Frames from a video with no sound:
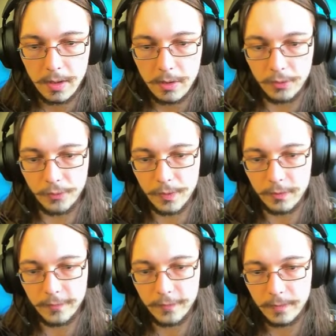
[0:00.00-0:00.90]
A
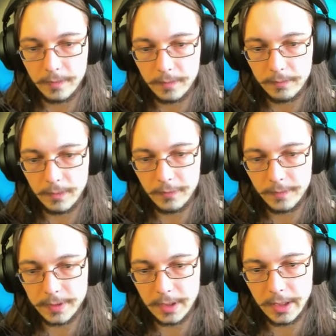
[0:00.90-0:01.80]
roof. Roof,
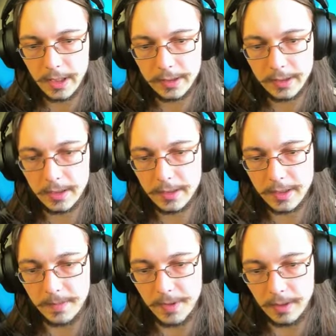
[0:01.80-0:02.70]
ceiling, it's, it's the
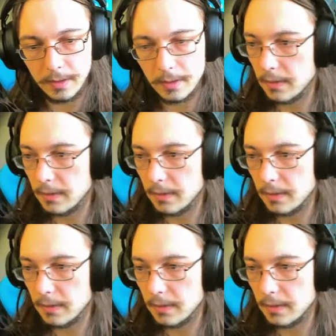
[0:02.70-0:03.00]
same thing.